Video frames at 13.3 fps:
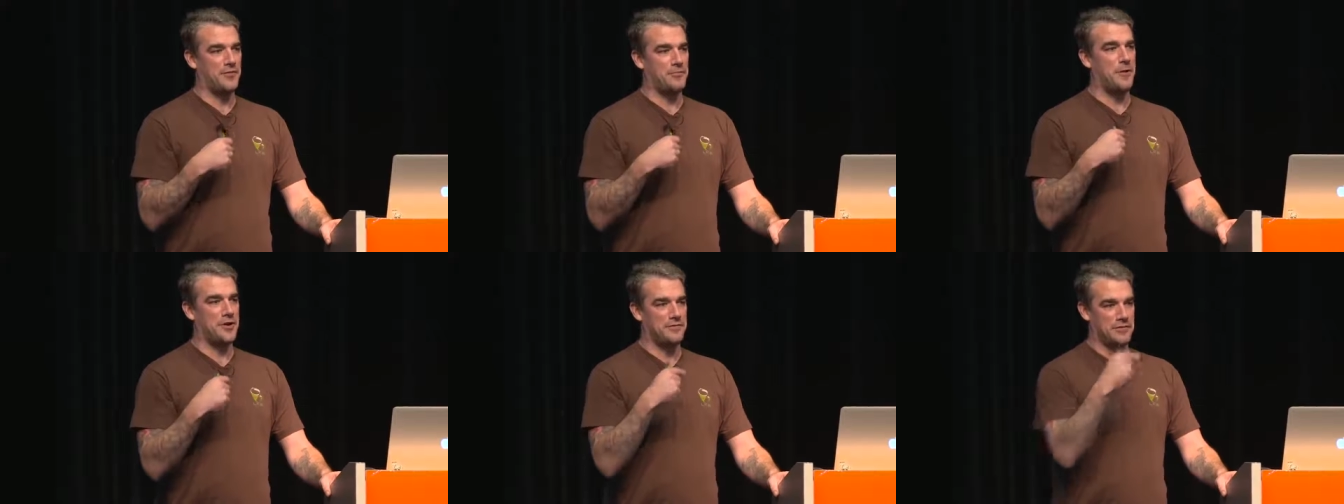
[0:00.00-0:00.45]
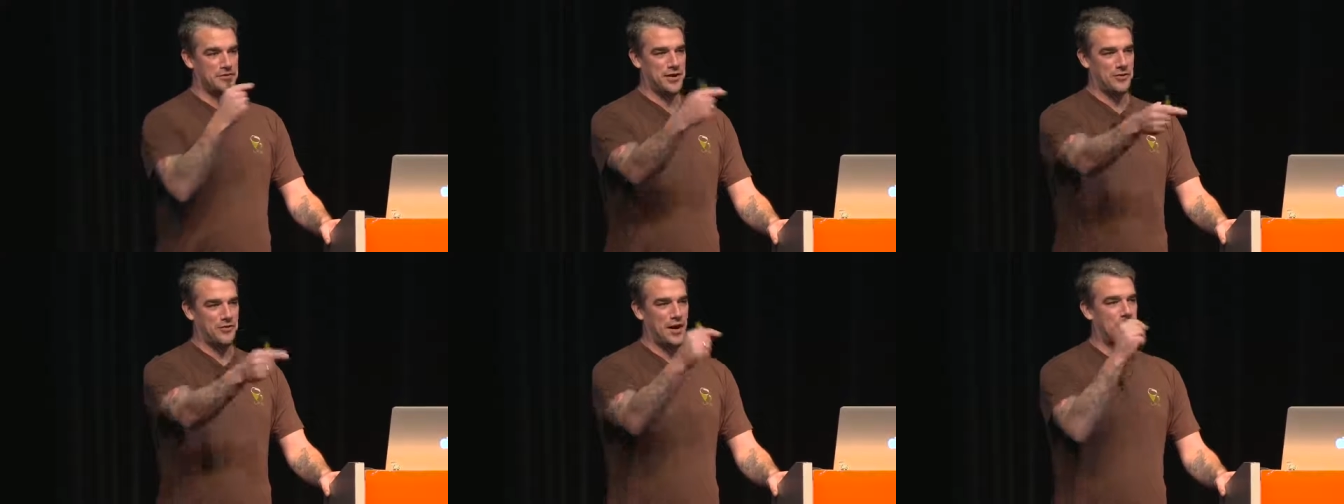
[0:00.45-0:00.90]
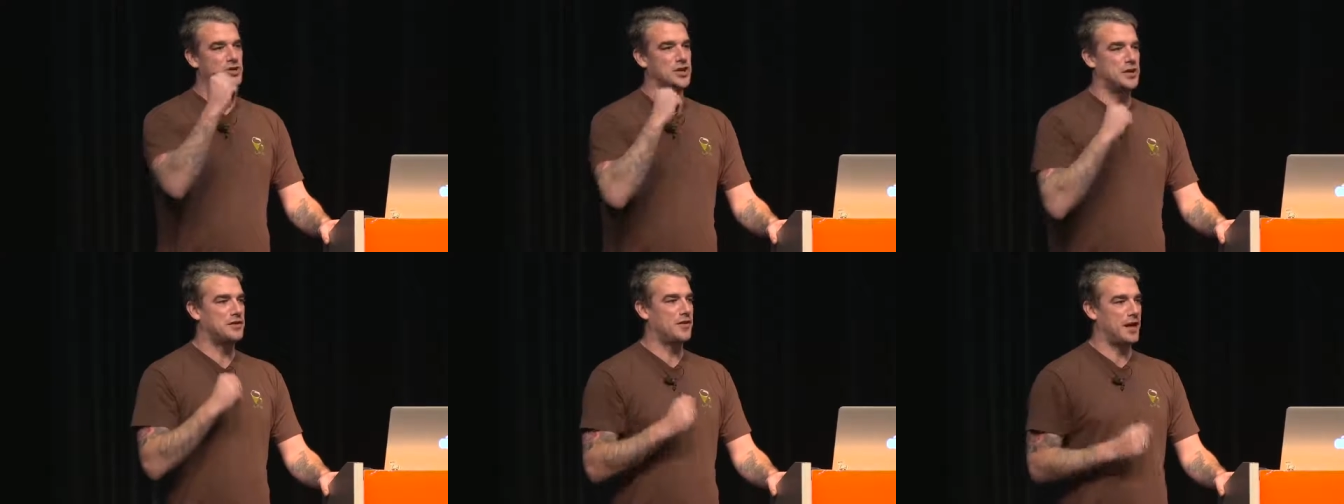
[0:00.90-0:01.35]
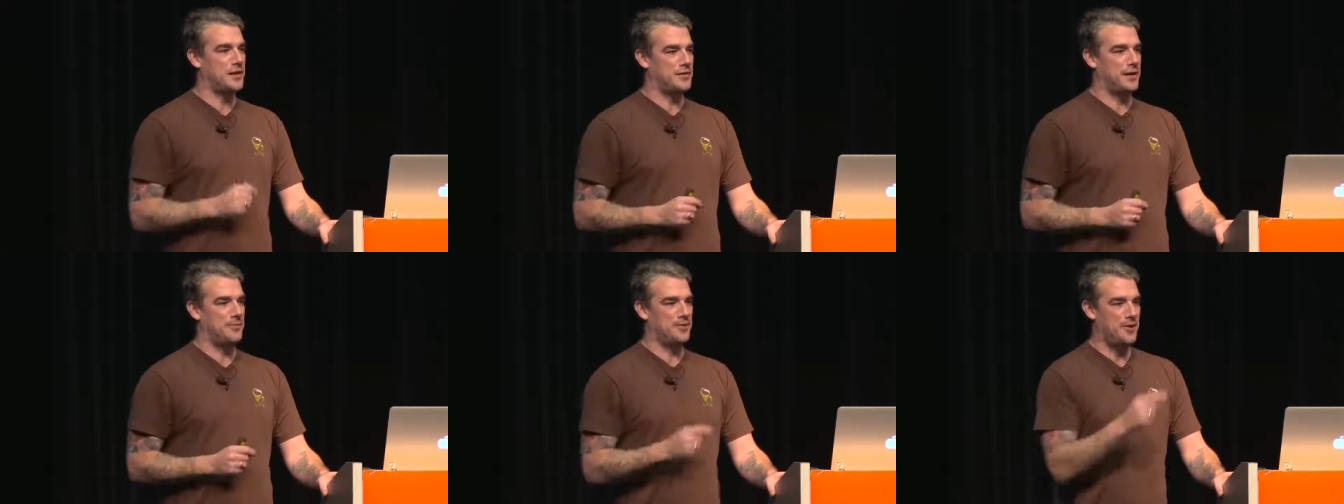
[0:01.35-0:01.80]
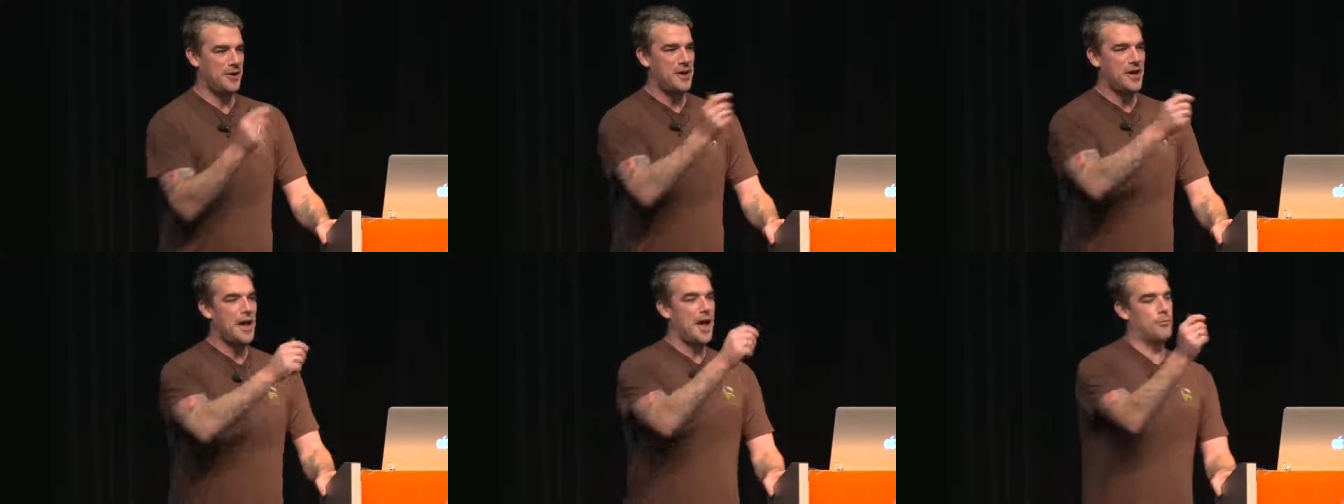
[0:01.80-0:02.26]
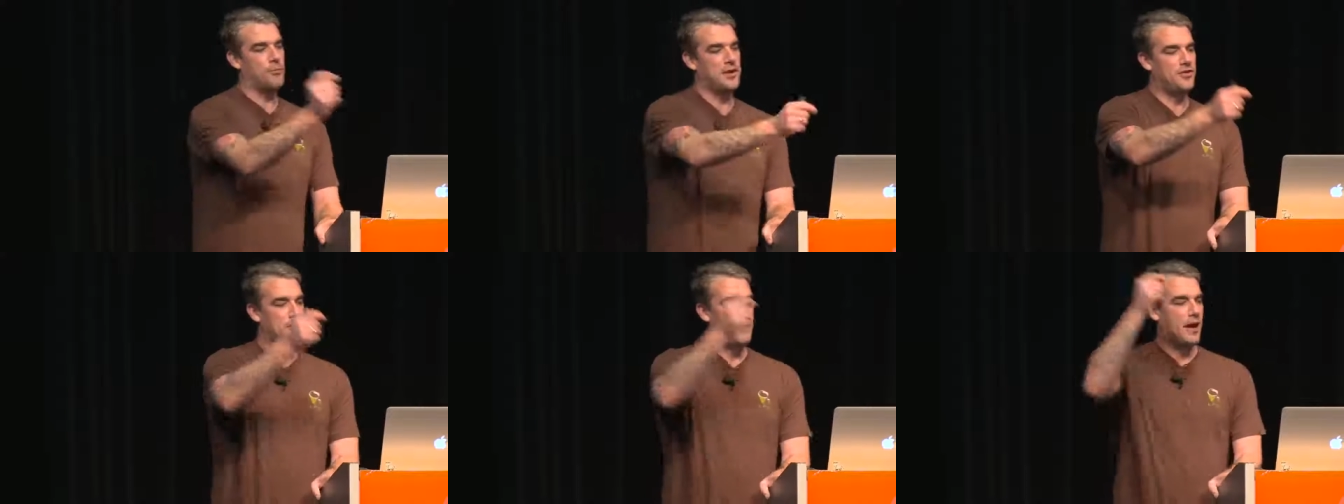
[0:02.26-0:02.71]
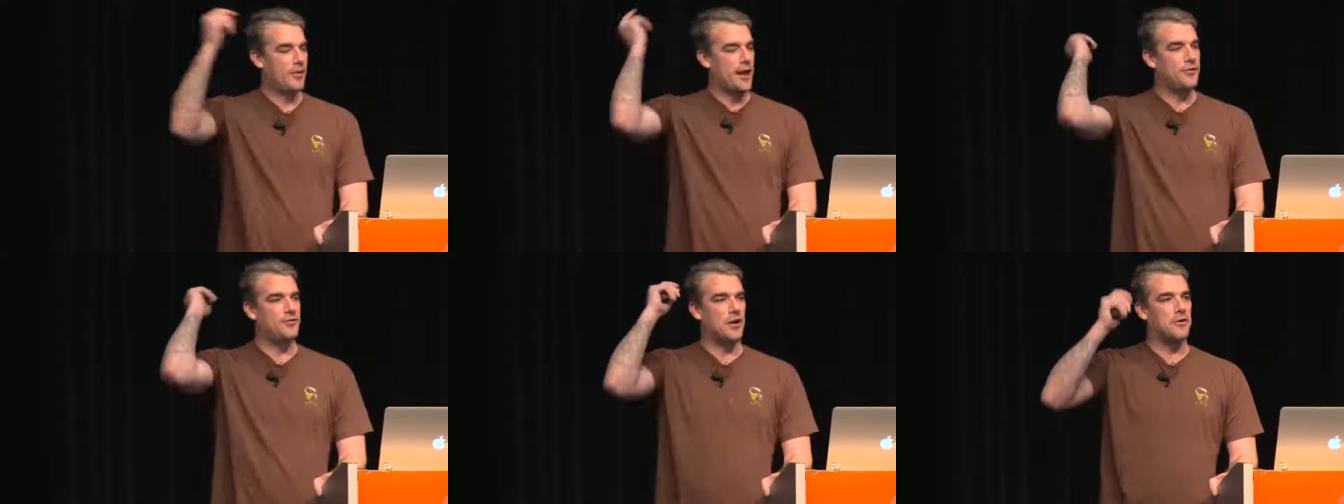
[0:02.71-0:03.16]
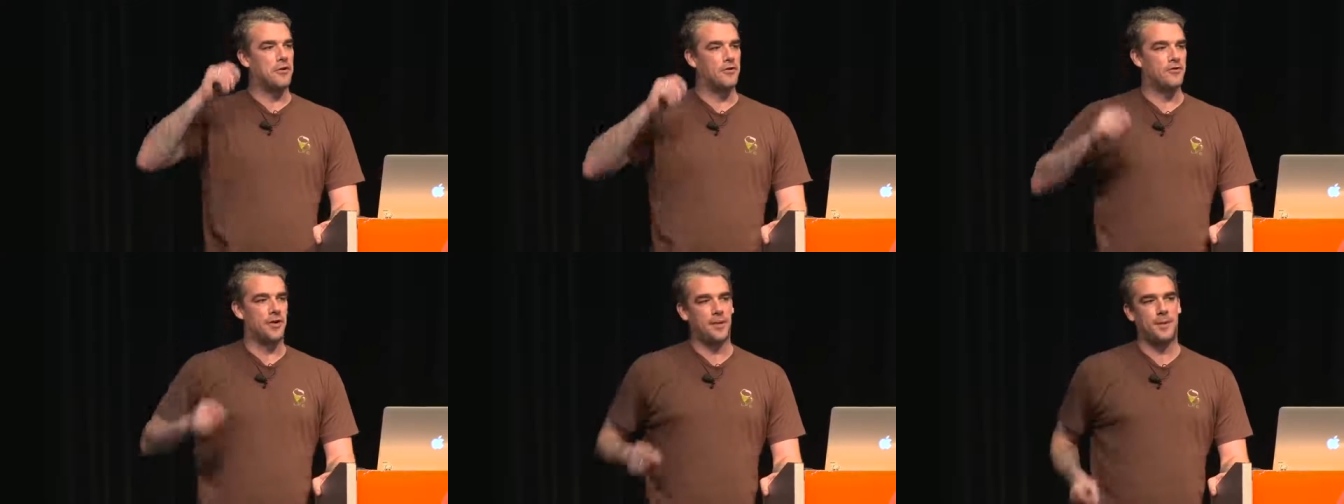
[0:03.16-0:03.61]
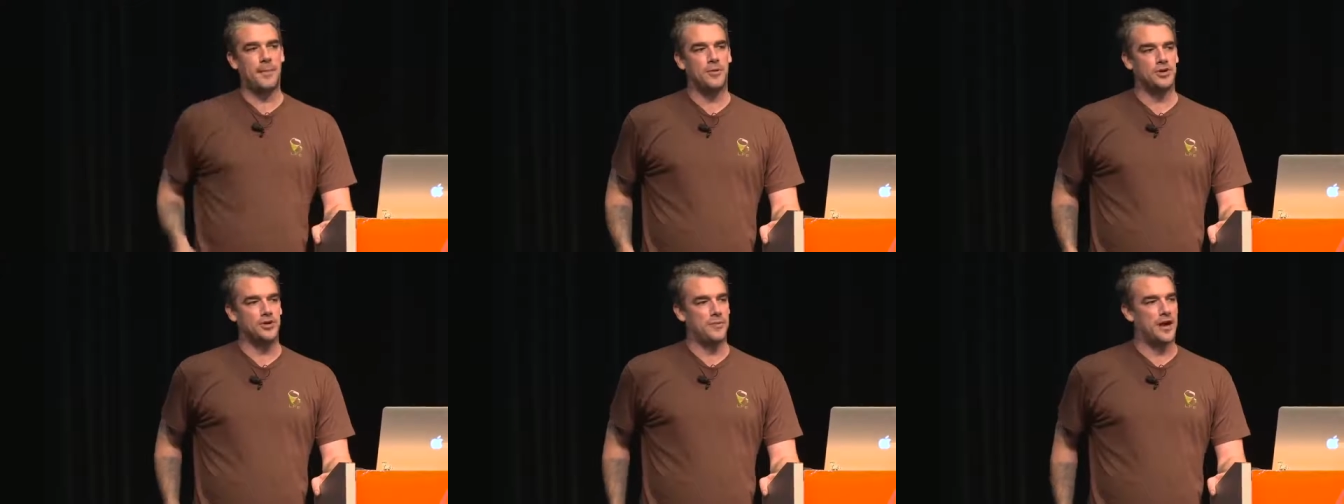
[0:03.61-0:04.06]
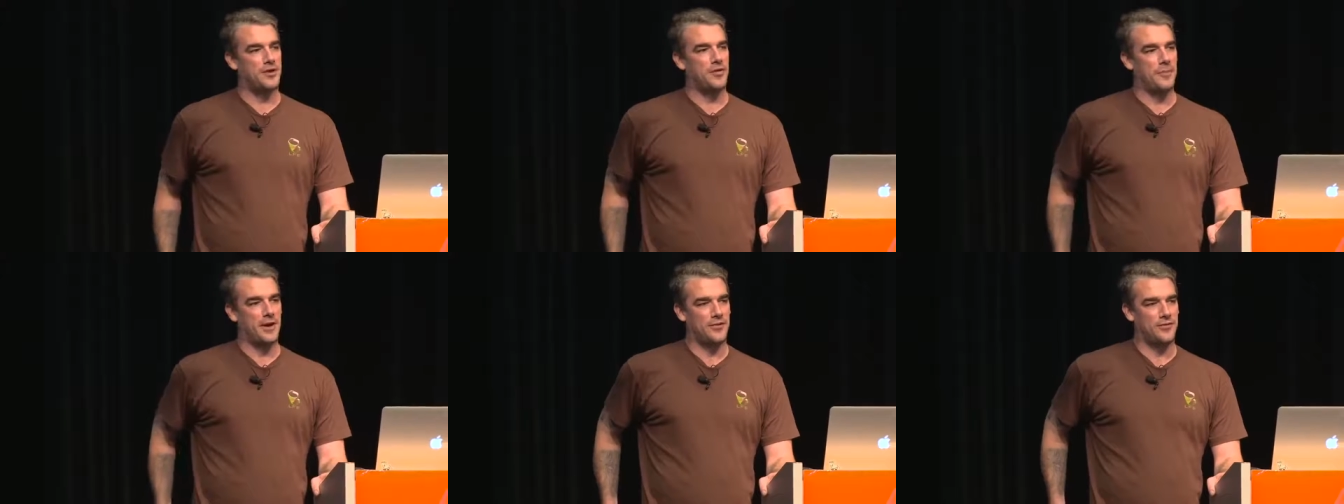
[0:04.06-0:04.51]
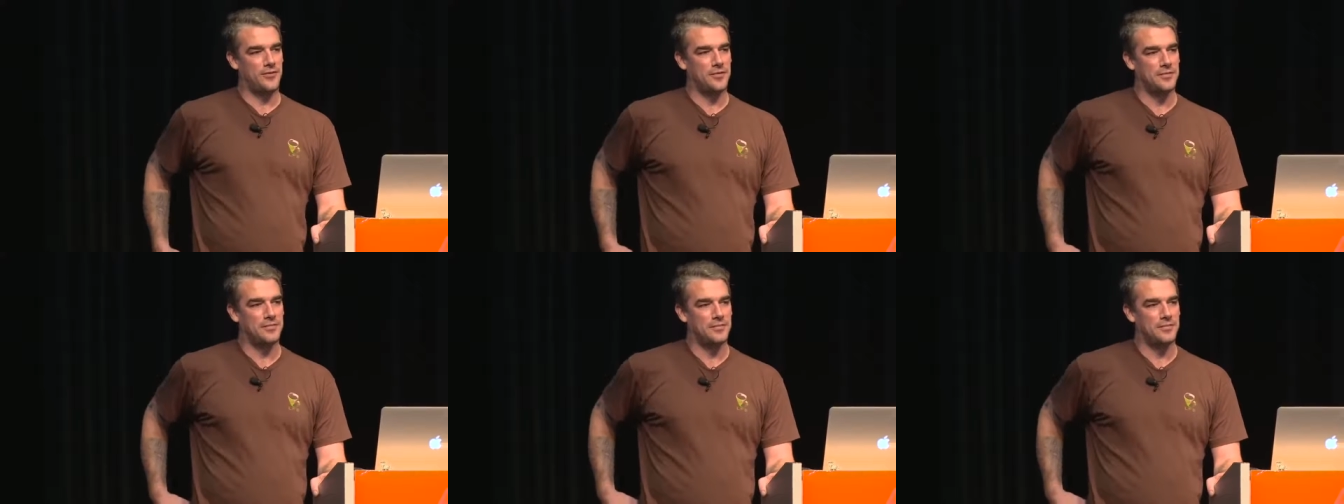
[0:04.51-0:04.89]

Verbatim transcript: as part of the transaction into that table and read them out asynchronously to publish them onto the bus.